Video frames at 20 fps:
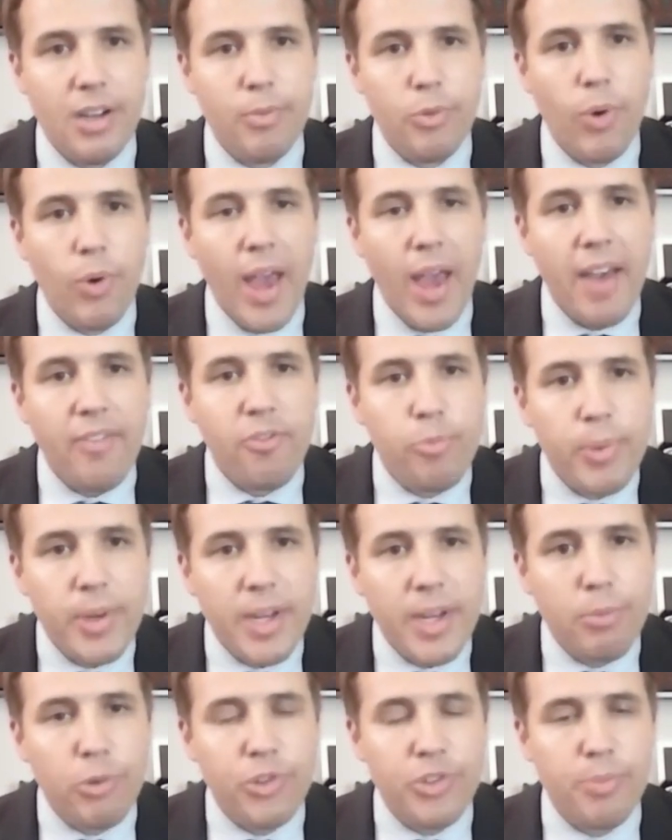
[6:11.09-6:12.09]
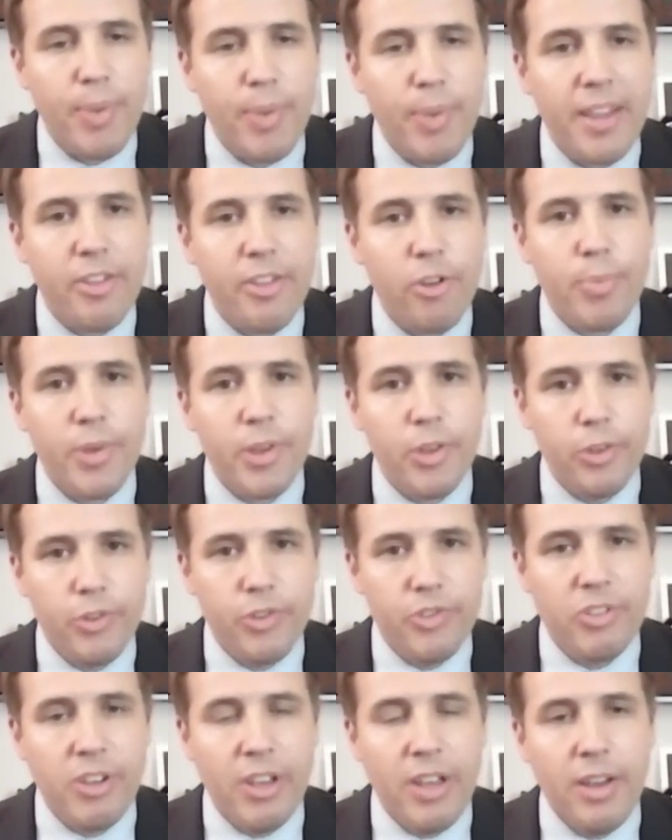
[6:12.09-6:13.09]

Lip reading: who haven't been able to pay their bills.